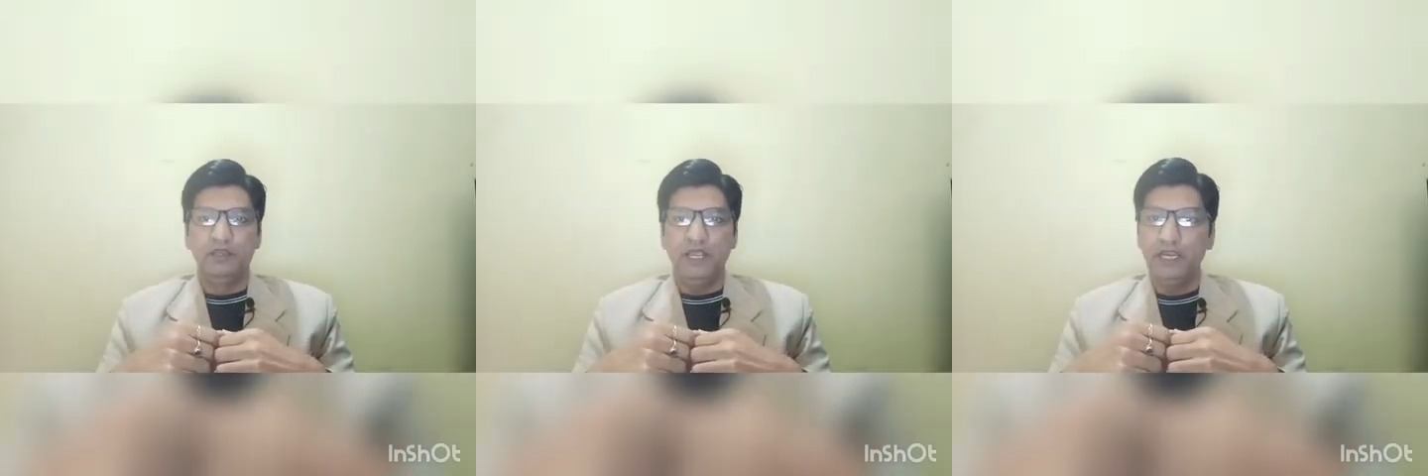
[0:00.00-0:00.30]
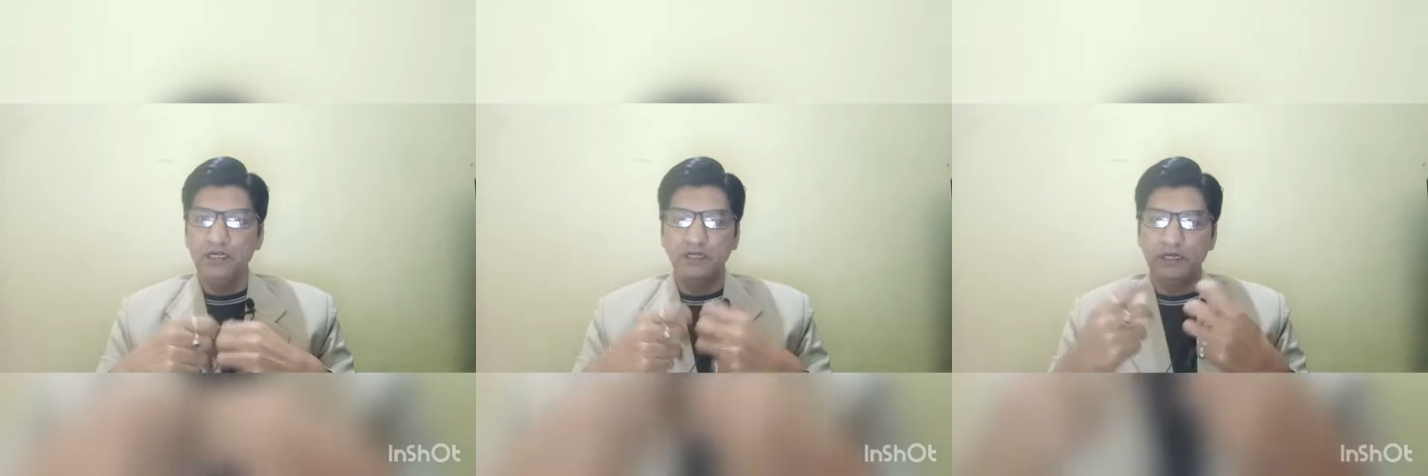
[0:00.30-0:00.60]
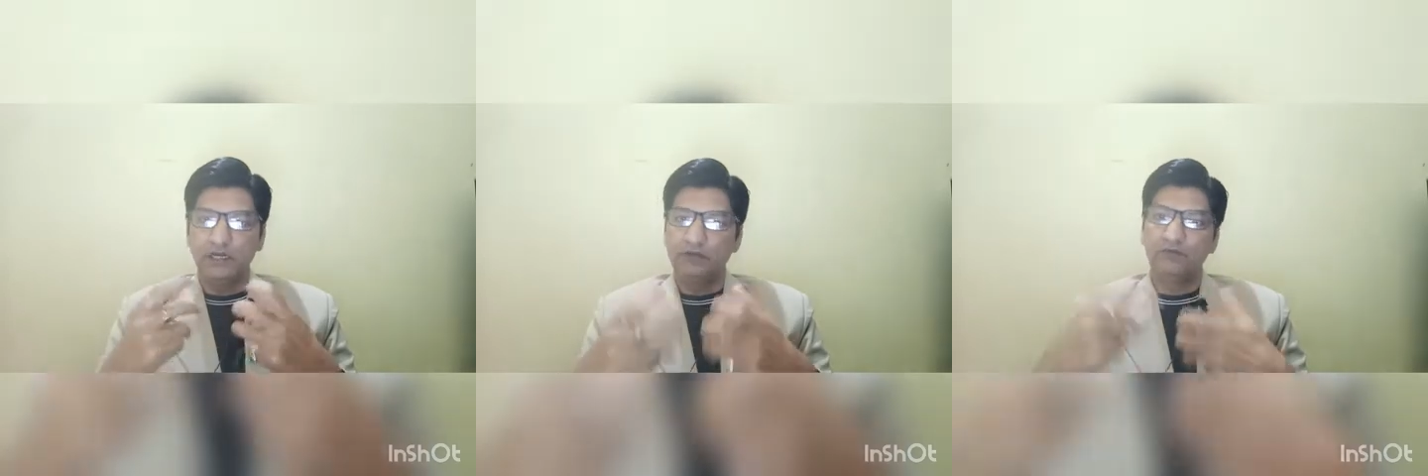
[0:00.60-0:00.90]
And
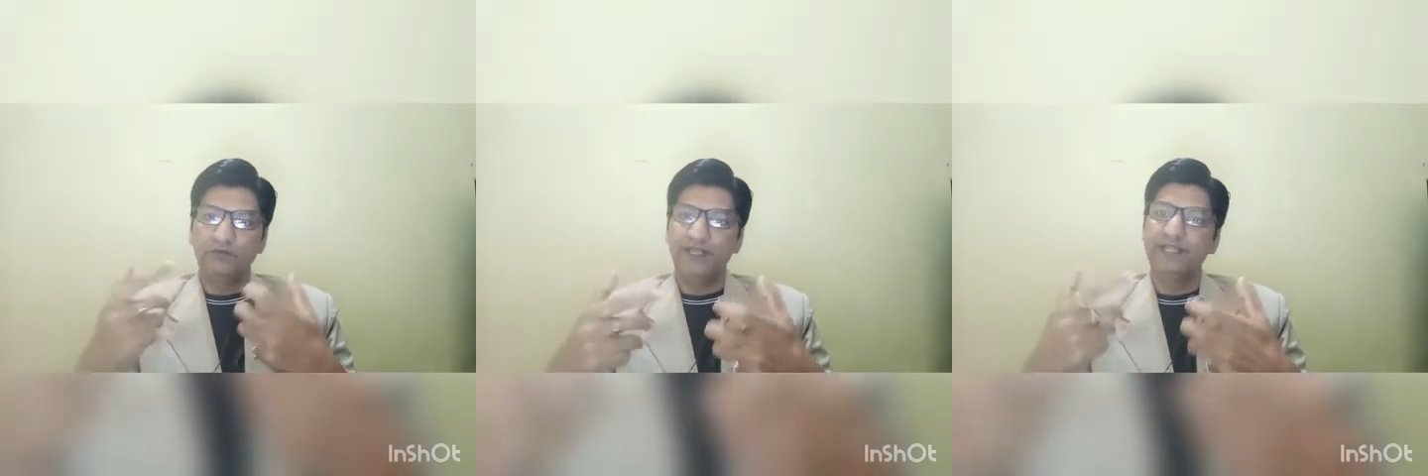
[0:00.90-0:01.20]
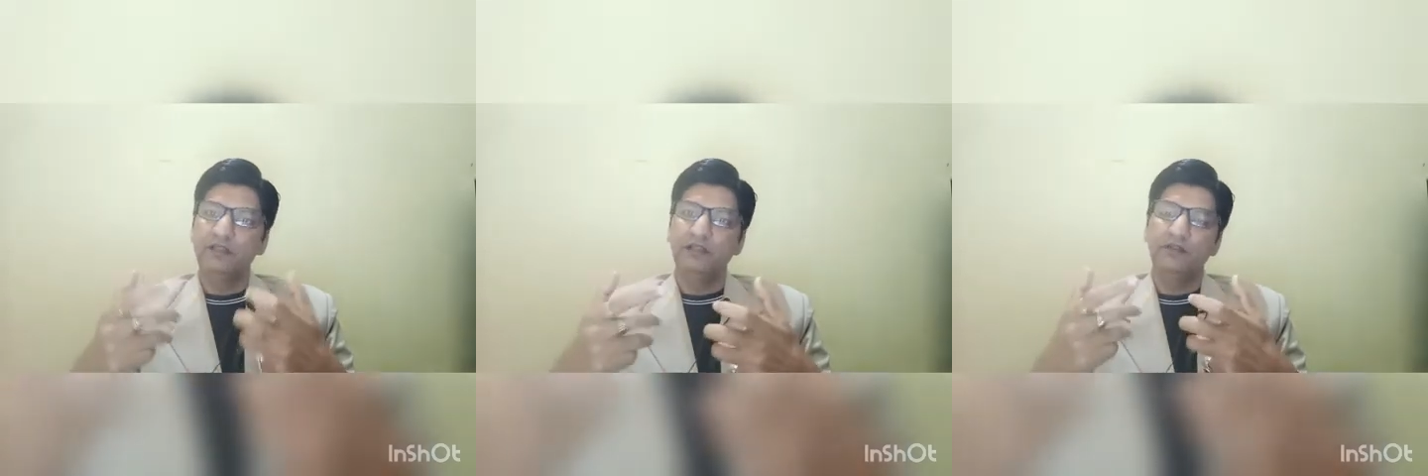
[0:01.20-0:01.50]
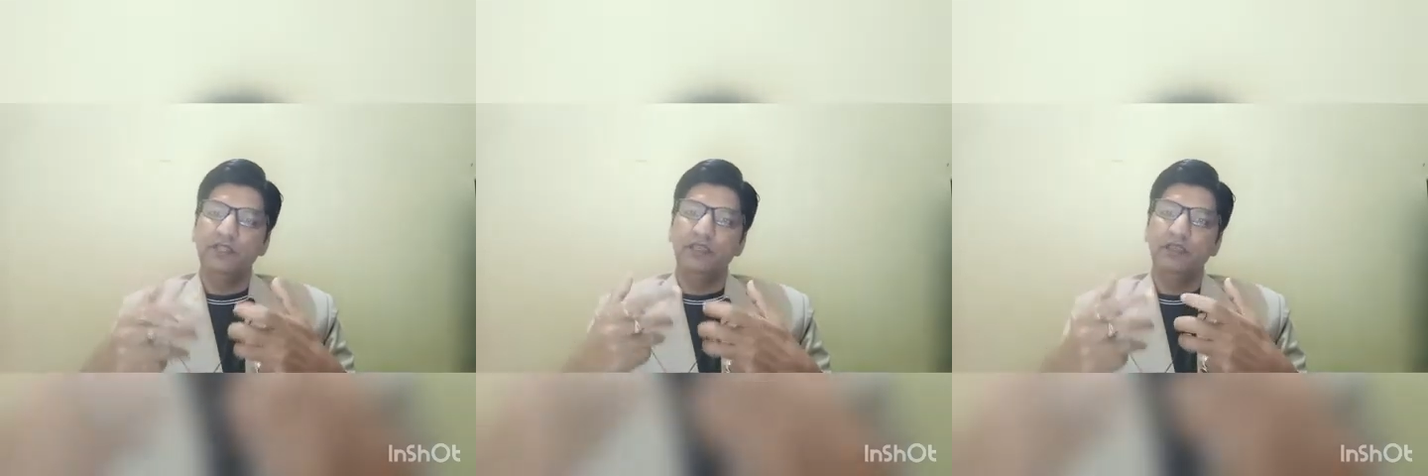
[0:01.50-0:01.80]
when
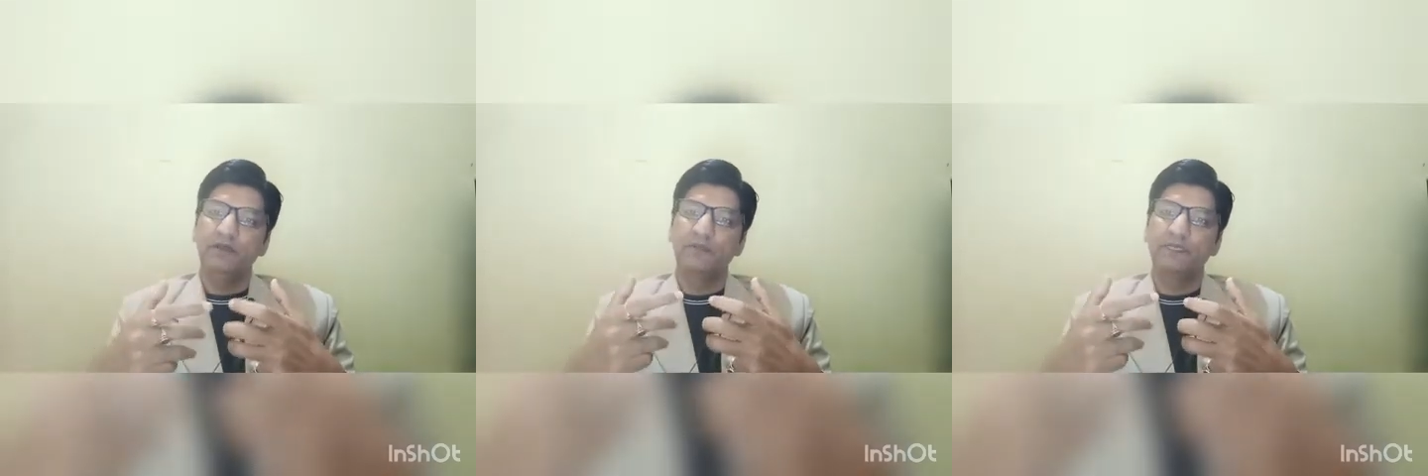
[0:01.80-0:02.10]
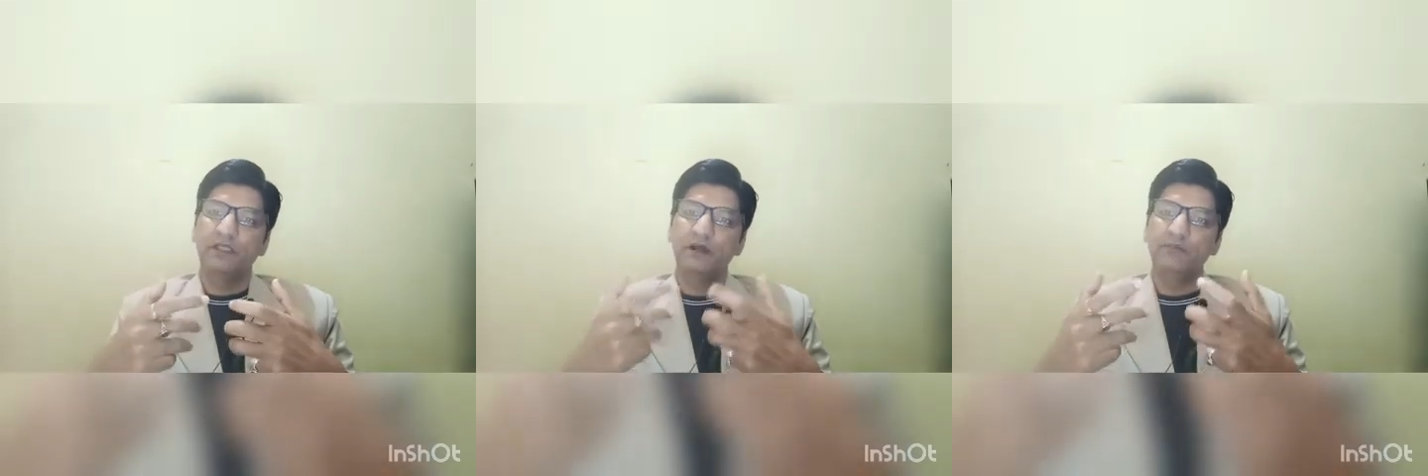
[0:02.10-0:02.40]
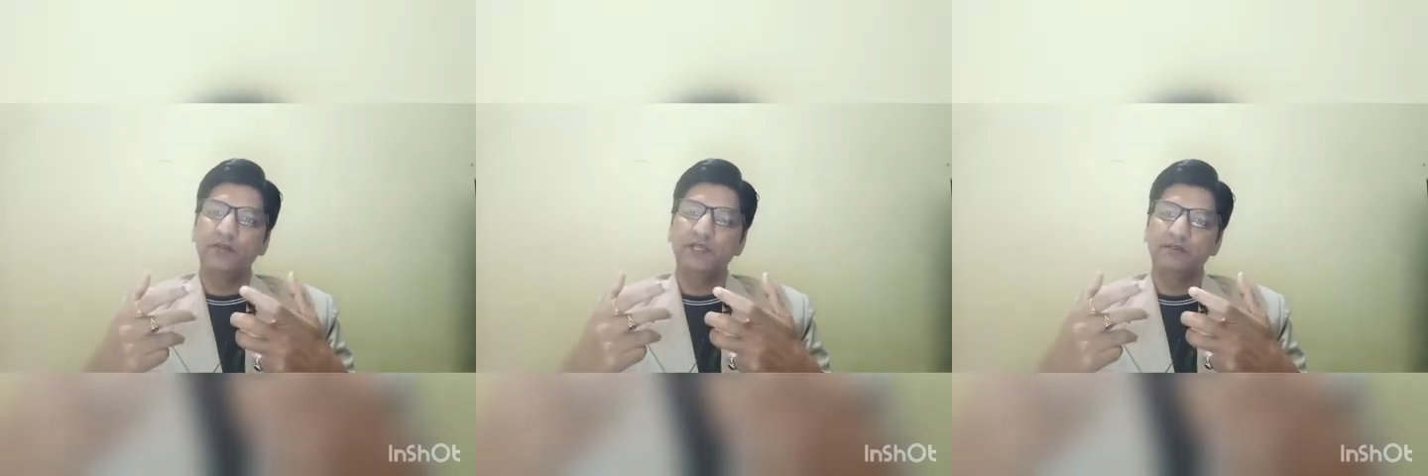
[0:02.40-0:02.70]
the
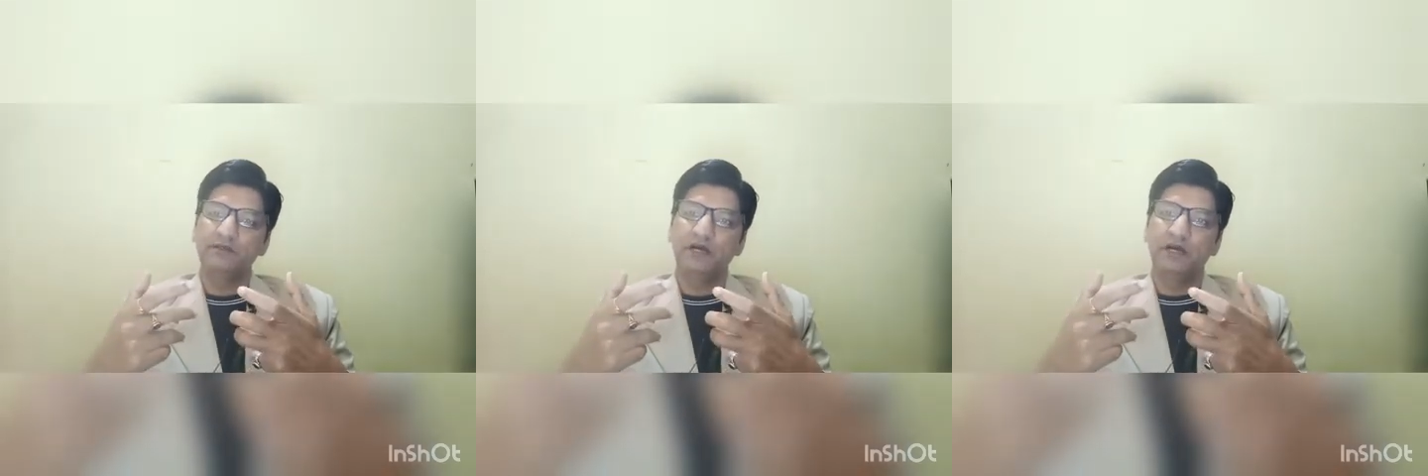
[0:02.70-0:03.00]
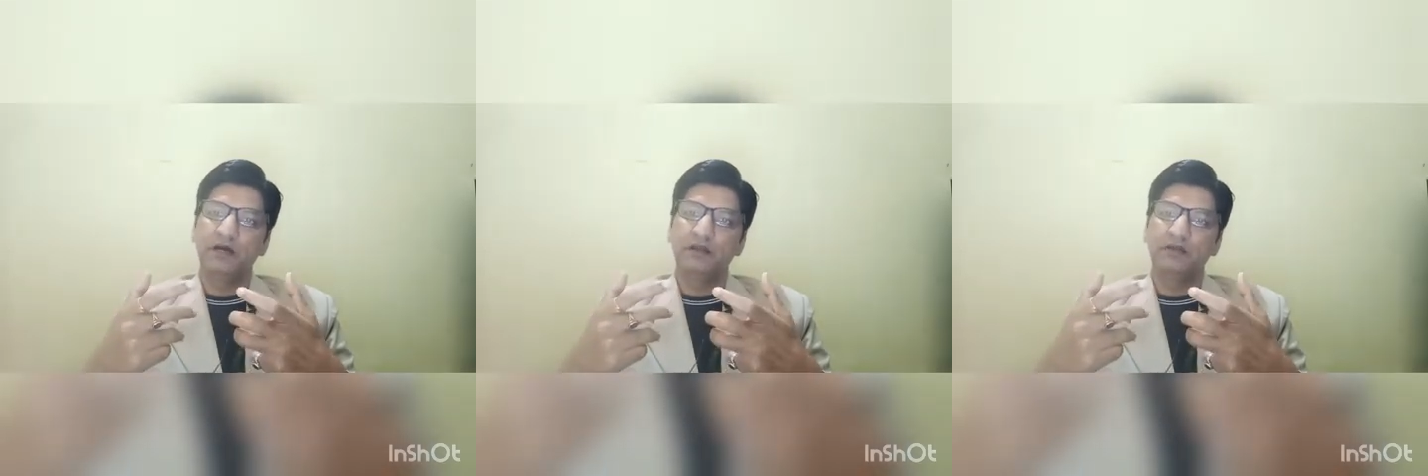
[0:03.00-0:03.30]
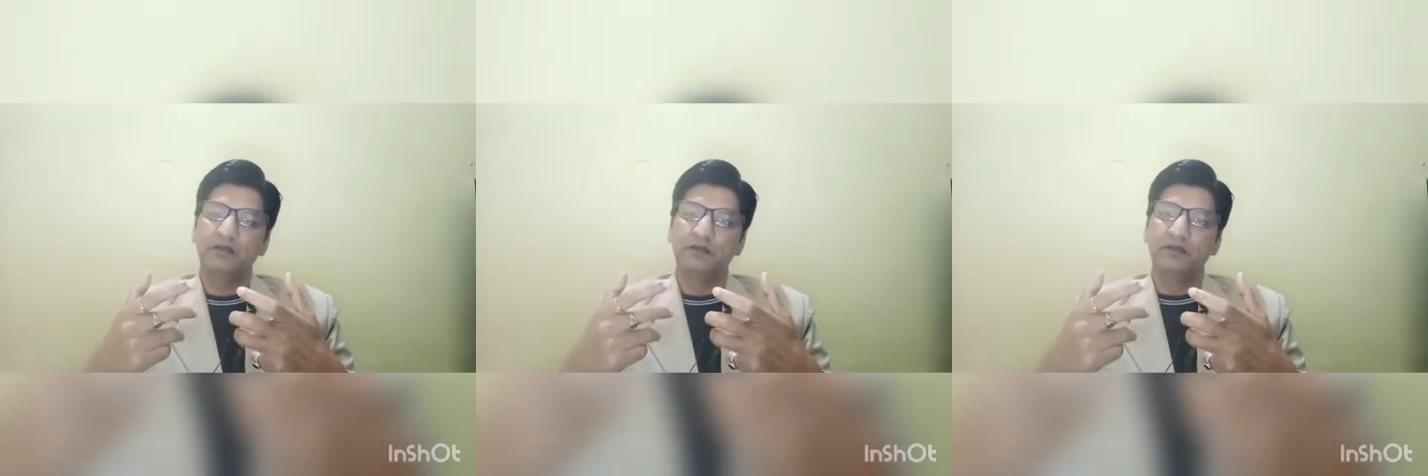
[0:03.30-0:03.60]
companies are